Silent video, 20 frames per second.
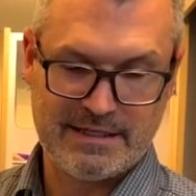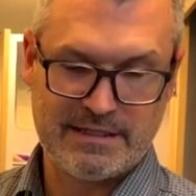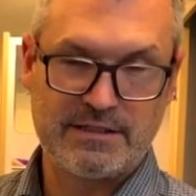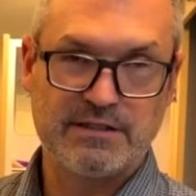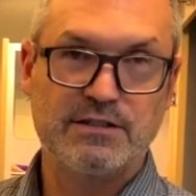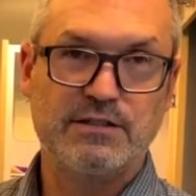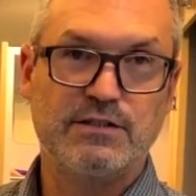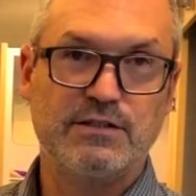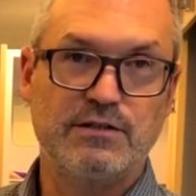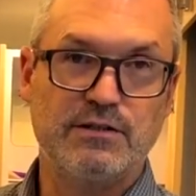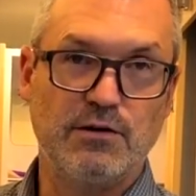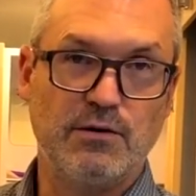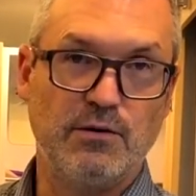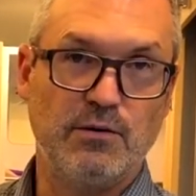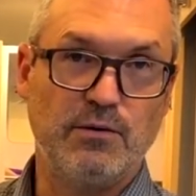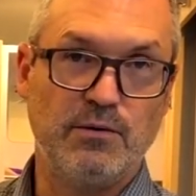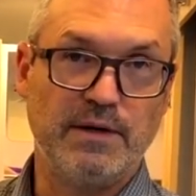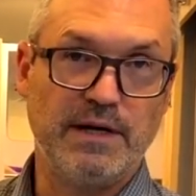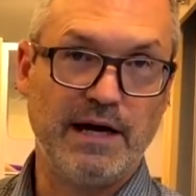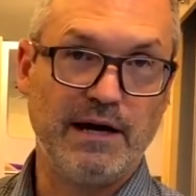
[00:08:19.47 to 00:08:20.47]

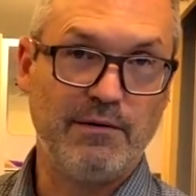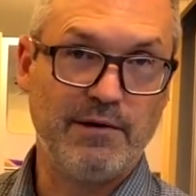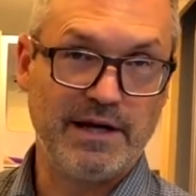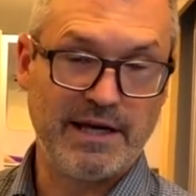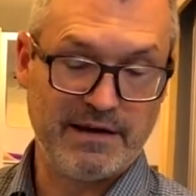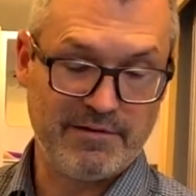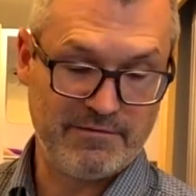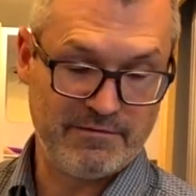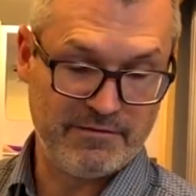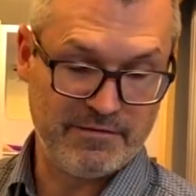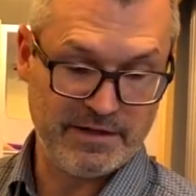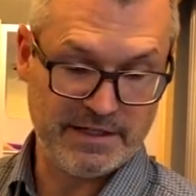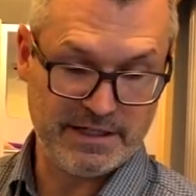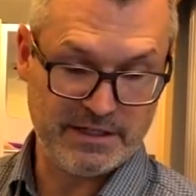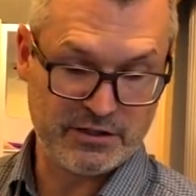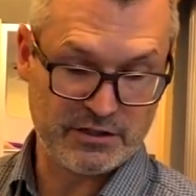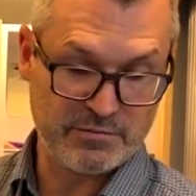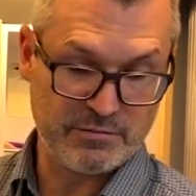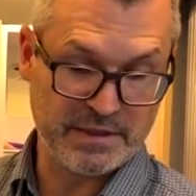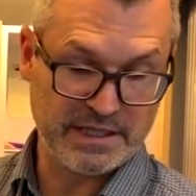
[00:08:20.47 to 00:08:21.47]
So now I have
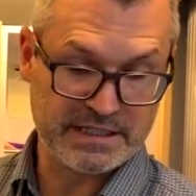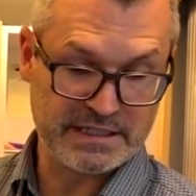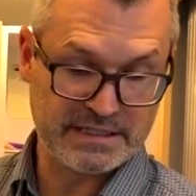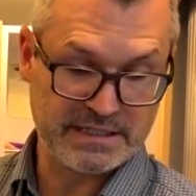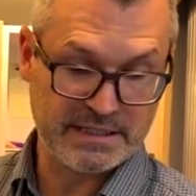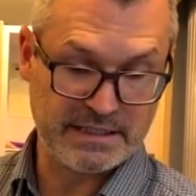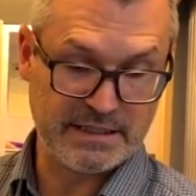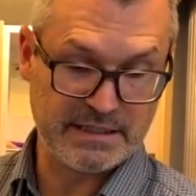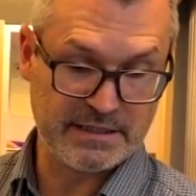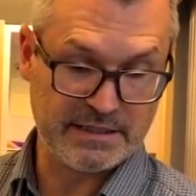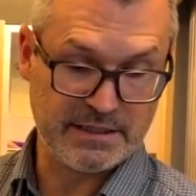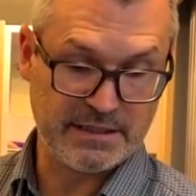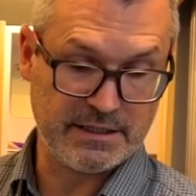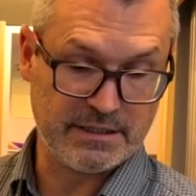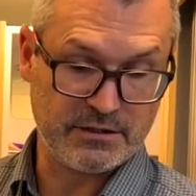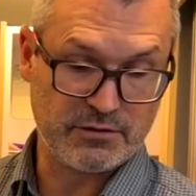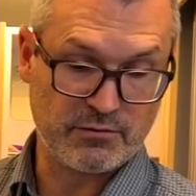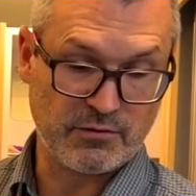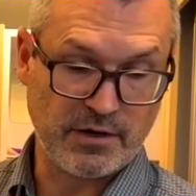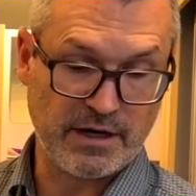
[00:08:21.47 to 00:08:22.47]
finished mixing
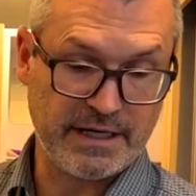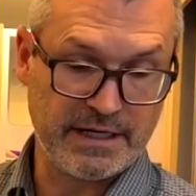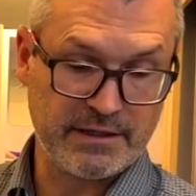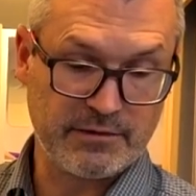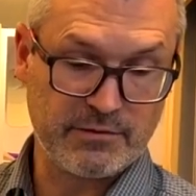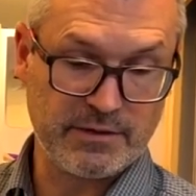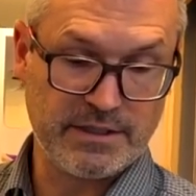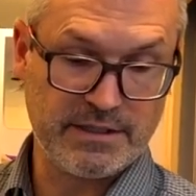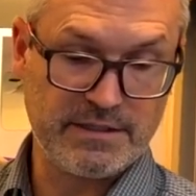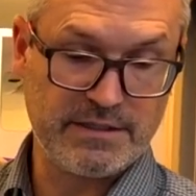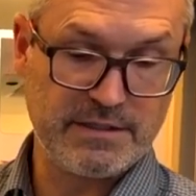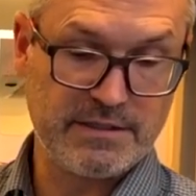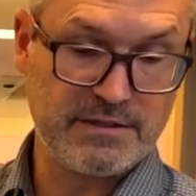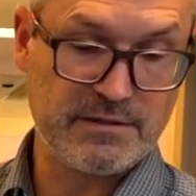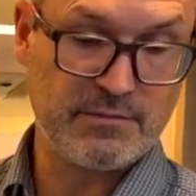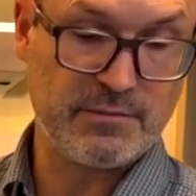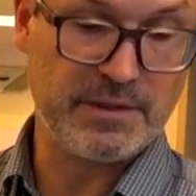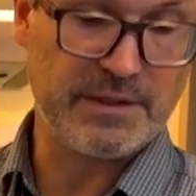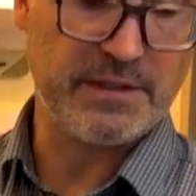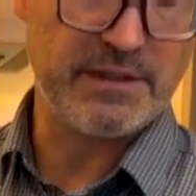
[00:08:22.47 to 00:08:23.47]
the dry
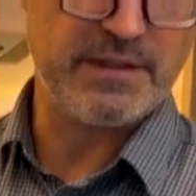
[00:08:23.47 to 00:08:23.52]
ingredients with